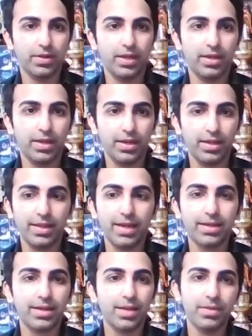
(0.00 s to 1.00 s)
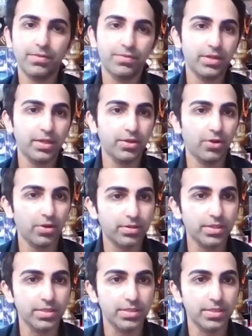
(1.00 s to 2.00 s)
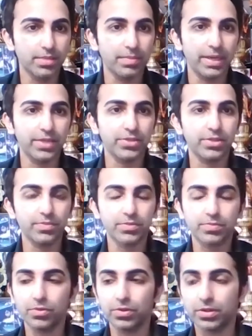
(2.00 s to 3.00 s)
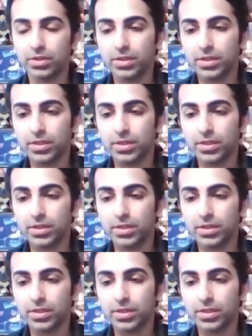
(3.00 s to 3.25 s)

And at that time, definitely not considered a mainstream sport.